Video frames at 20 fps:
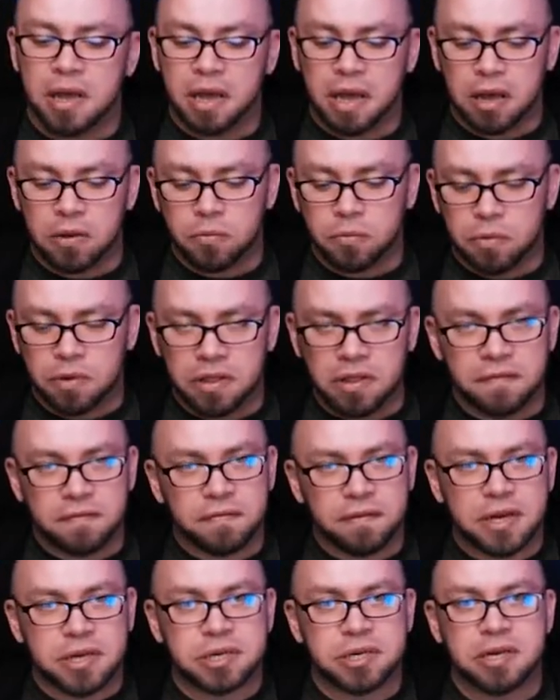and really
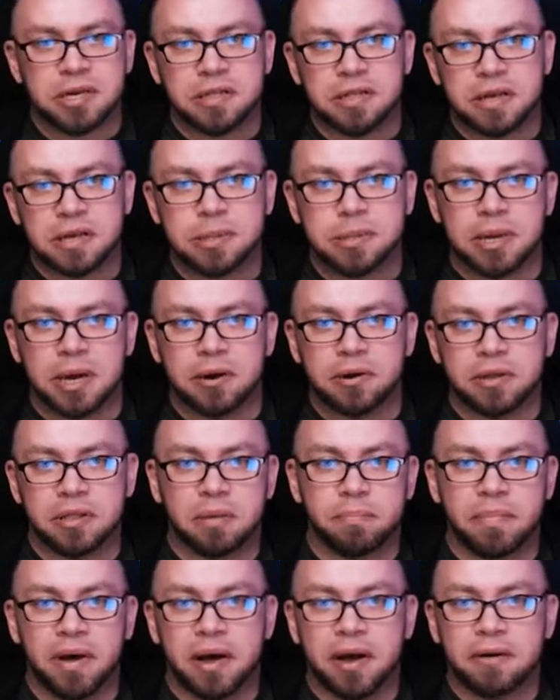fleshing things out in
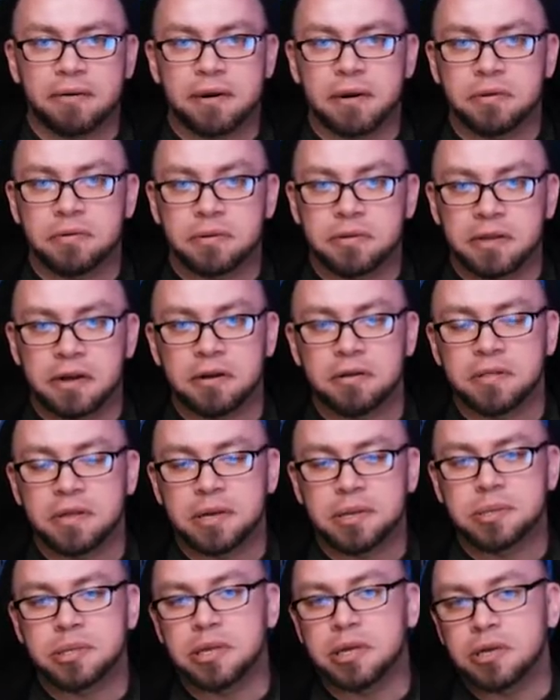the background. They are
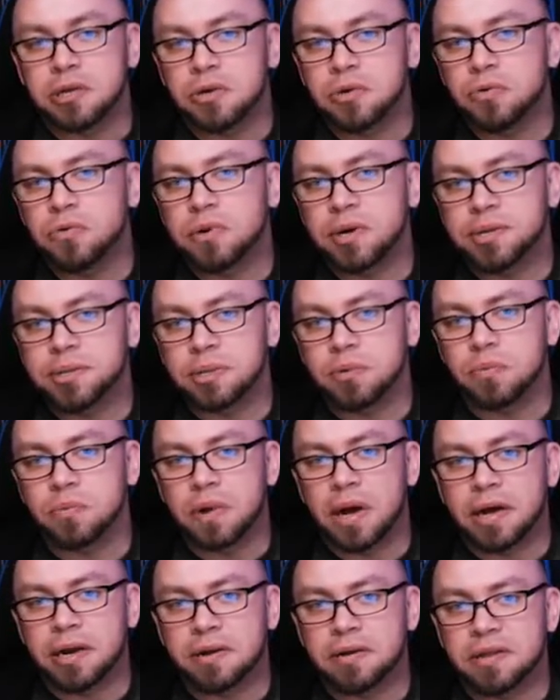things that you as the
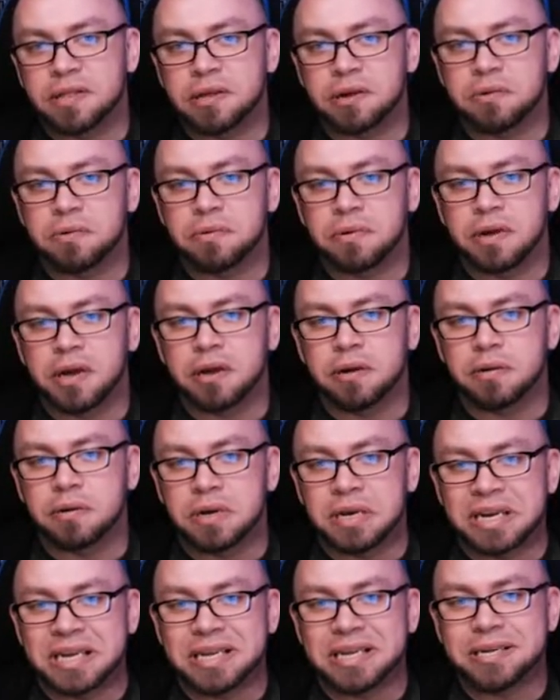writer and the creator
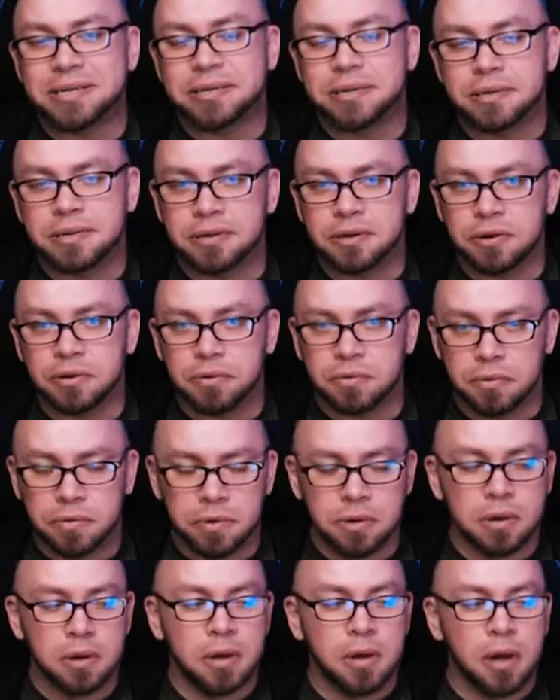need to know.
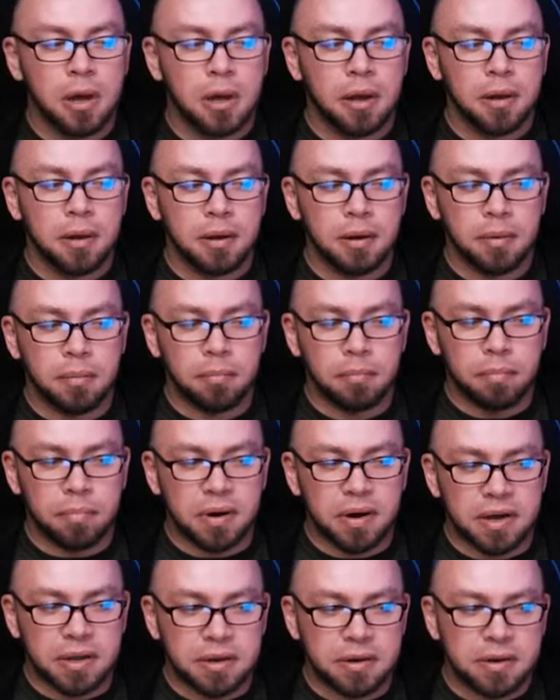
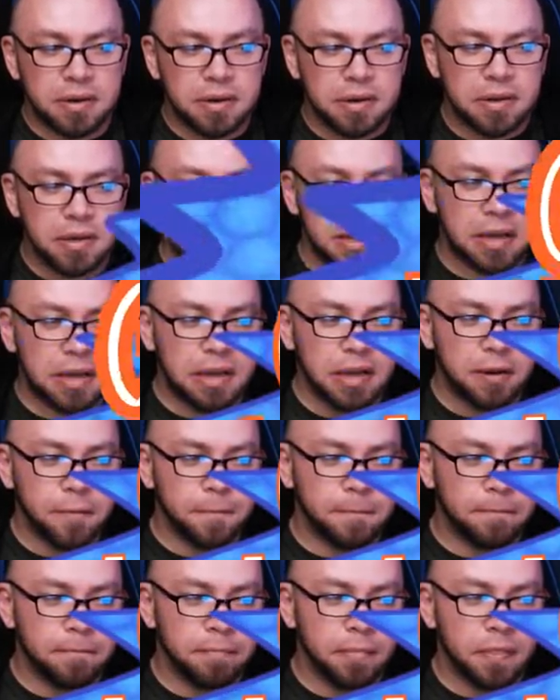But
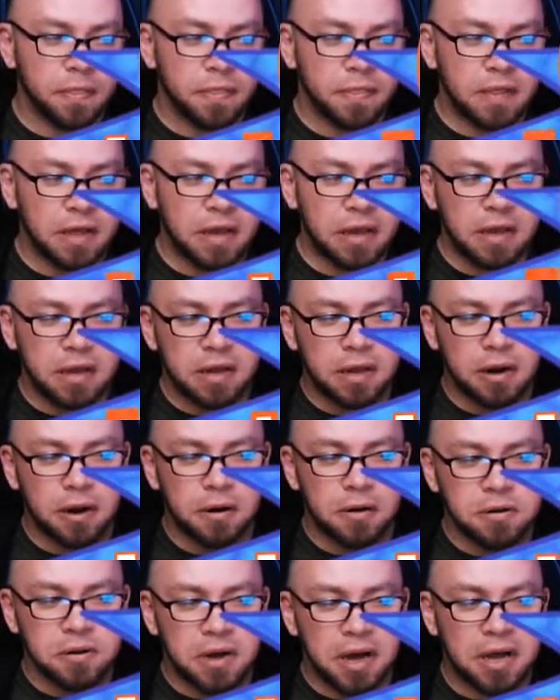they
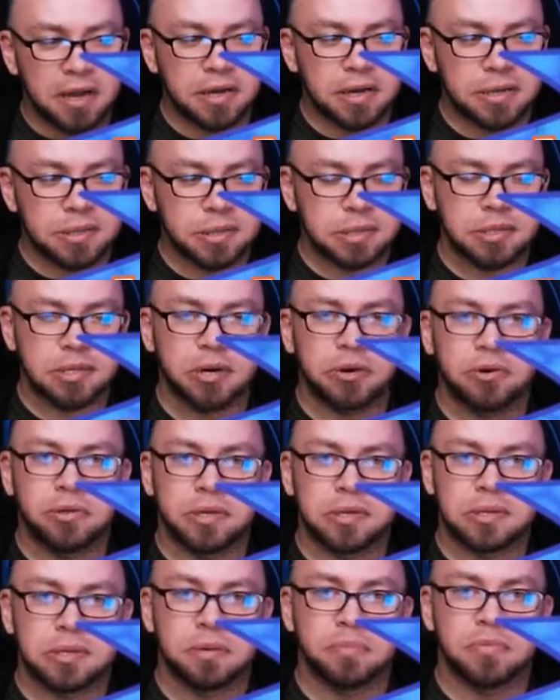are not
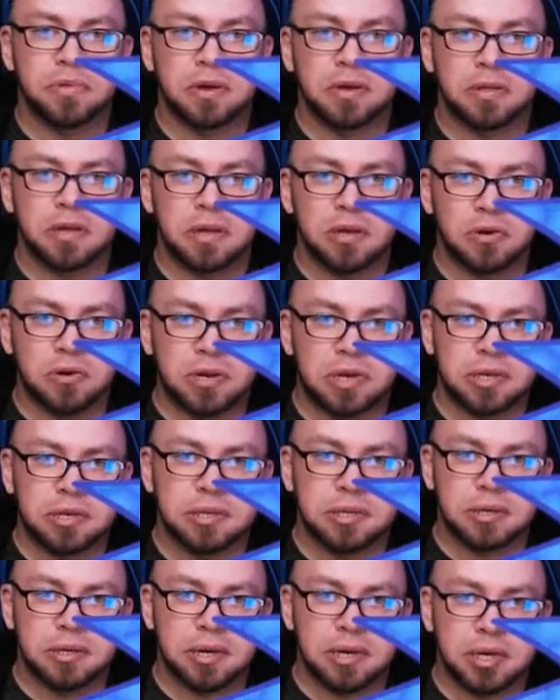necessarily something that you
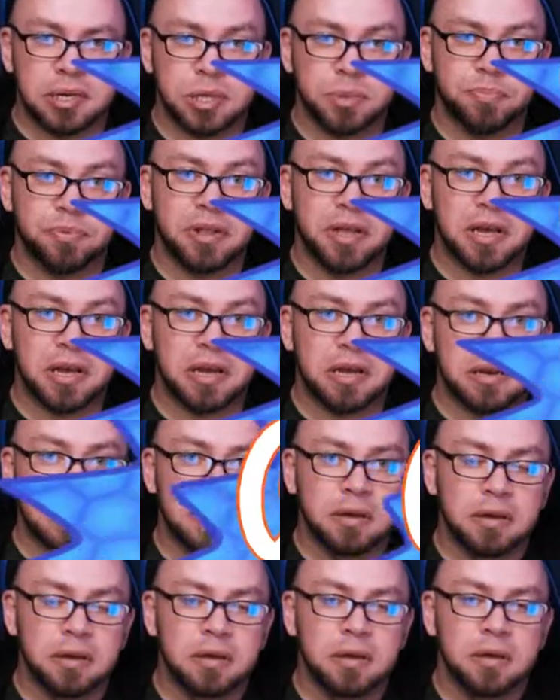need to explain